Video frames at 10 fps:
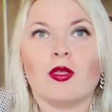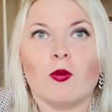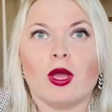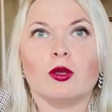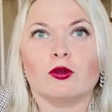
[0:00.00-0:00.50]
the
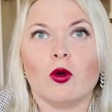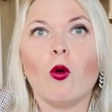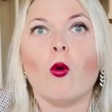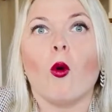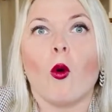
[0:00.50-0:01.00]
way, you
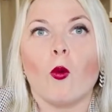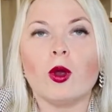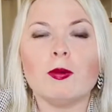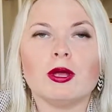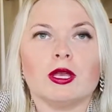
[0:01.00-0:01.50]
know,
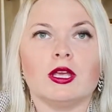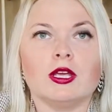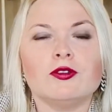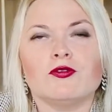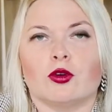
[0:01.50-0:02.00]
women
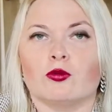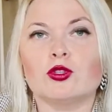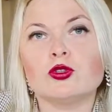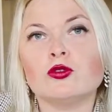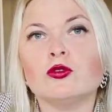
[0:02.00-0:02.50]
eat from
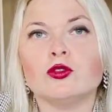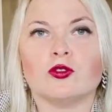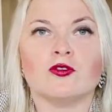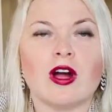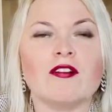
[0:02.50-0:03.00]
2 to
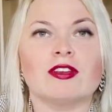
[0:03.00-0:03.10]
5